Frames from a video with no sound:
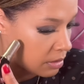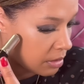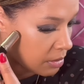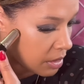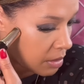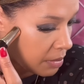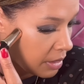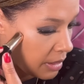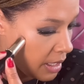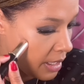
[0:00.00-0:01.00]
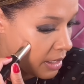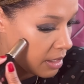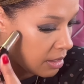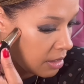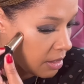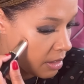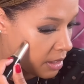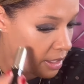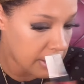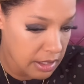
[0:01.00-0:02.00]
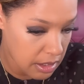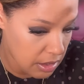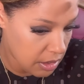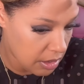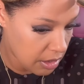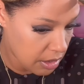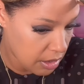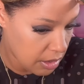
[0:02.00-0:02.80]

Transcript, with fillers: I'm just gonna put a line here, a line here.